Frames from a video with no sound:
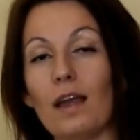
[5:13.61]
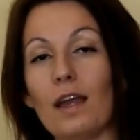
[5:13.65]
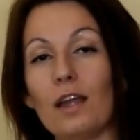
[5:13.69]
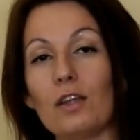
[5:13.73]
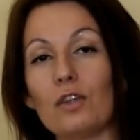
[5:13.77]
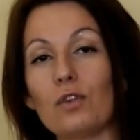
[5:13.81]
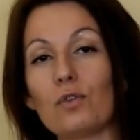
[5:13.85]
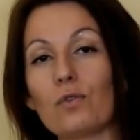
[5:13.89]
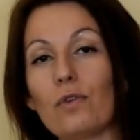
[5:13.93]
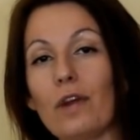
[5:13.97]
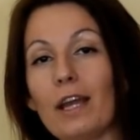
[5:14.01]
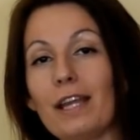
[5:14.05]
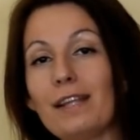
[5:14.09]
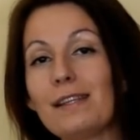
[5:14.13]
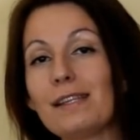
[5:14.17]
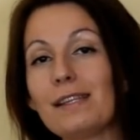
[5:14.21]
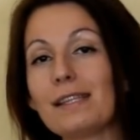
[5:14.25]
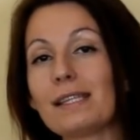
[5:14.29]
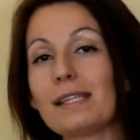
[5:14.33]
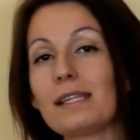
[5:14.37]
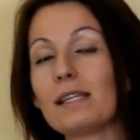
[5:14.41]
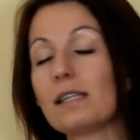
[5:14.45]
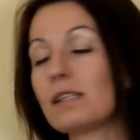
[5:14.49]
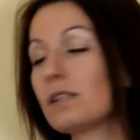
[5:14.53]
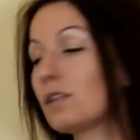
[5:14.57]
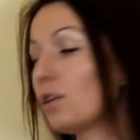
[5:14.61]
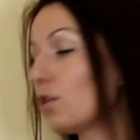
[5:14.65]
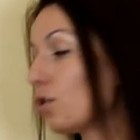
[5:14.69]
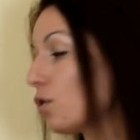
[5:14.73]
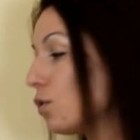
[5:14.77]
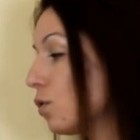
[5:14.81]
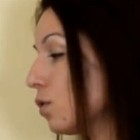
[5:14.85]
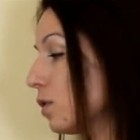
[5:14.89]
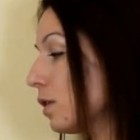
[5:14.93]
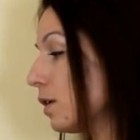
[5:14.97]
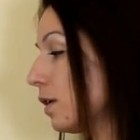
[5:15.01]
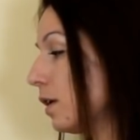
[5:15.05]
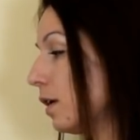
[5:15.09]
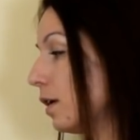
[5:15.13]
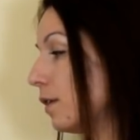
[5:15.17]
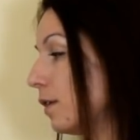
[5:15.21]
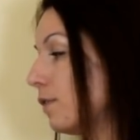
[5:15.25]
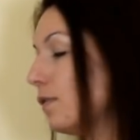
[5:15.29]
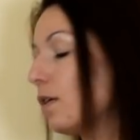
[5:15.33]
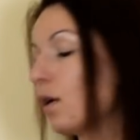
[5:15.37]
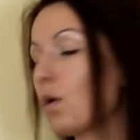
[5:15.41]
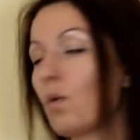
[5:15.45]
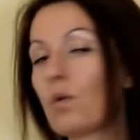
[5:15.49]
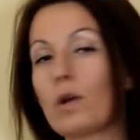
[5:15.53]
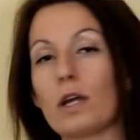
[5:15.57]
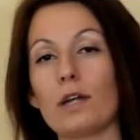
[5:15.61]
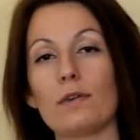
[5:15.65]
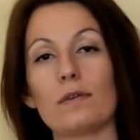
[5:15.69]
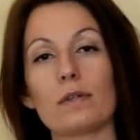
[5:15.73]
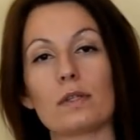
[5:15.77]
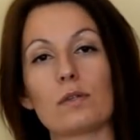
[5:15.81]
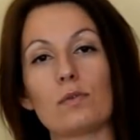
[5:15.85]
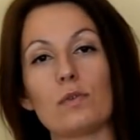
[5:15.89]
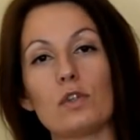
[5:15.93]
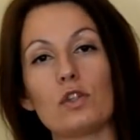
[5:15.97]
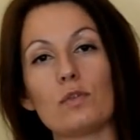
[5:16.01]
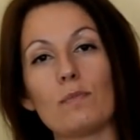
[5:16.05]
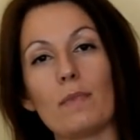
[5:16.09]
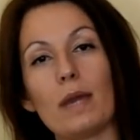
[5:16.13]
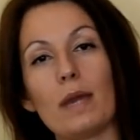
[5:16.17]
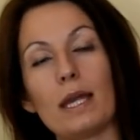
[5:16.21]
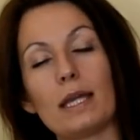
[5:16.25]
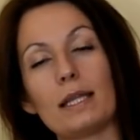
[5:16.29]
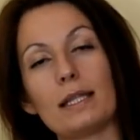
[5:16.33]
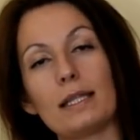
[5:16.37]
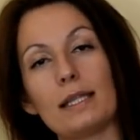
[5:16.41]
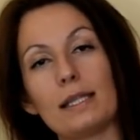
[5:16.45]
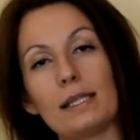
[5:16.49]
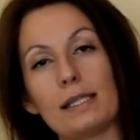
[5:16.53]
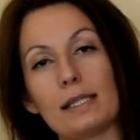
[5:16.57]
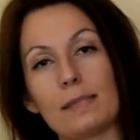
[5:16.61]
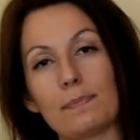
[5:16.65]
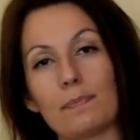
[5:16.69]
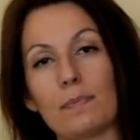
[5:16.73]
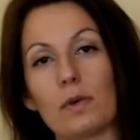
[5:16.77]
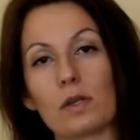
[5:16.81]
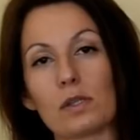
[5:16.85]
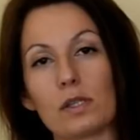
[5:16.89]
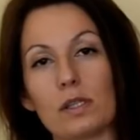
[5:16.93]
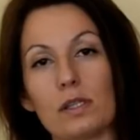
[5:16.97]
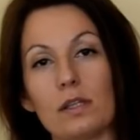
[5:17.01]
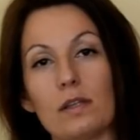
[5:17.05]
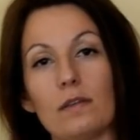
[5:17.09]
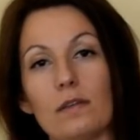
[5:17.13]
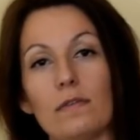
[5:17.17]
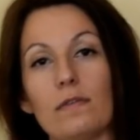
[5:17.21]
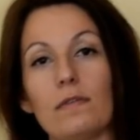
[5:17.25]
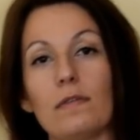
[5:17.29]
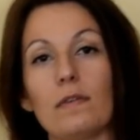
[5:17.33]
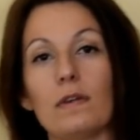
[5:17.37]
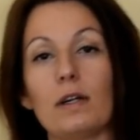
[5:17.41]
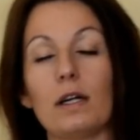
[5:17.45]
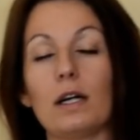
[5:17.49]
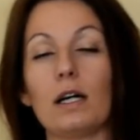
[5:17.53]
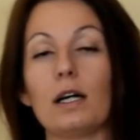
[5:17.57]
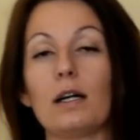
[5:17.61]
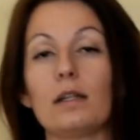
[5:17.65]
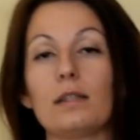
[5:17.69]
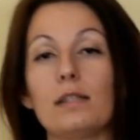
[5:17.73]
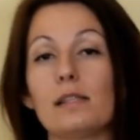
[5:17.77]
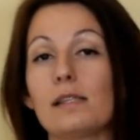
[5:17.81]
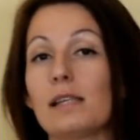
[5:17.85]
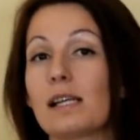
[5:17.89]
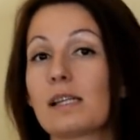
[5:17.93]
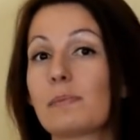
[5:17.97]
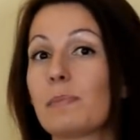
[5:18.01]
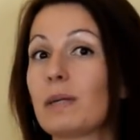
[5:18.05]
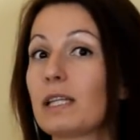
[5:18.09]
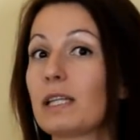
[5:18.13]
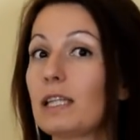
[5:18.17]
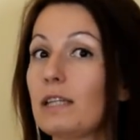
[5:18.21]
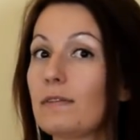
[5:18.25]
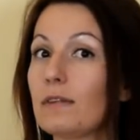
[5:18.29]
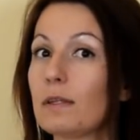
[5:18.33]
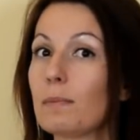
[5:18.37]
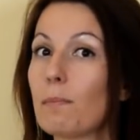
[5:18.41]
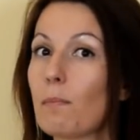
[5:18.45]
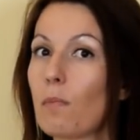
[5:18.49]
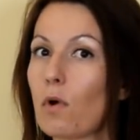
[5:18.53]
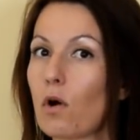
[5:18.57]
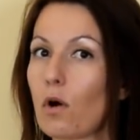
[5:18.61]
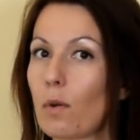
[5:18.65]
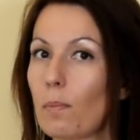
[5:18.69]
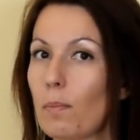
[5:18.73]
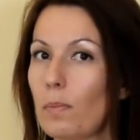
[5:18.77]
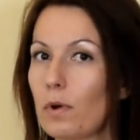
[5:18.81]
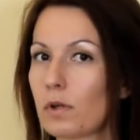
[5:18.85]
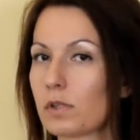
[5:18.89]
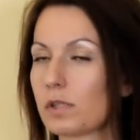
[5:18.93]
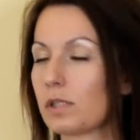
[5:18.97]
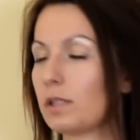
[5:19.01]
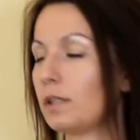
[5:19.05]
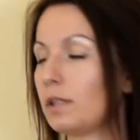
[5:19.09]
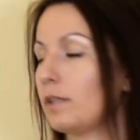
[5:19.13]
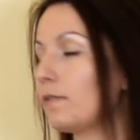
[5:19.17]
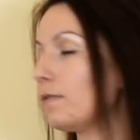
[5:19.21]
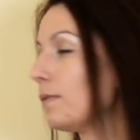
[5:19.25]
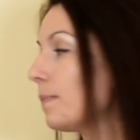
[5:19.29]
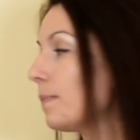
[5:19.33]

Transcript: And Uranus is the ruler of Aquarius, which makes this positive, uh, this aspect even more positive.